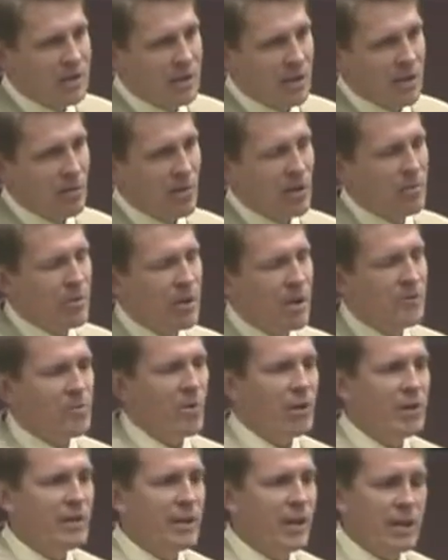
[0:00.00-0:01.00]
That's going to
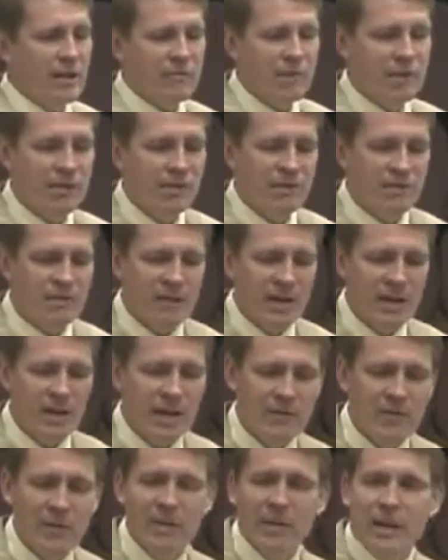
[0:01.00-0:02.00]
work. We'll cover more on that on video
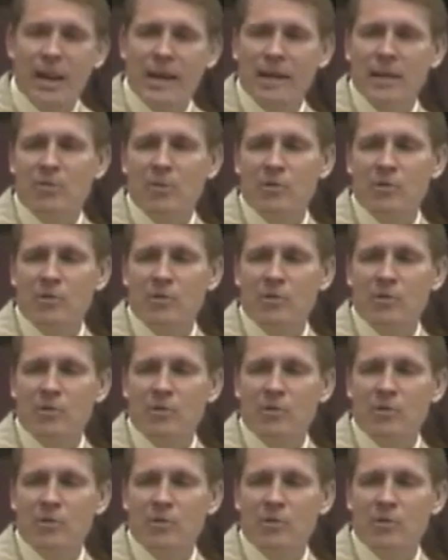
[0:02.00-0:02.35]
5.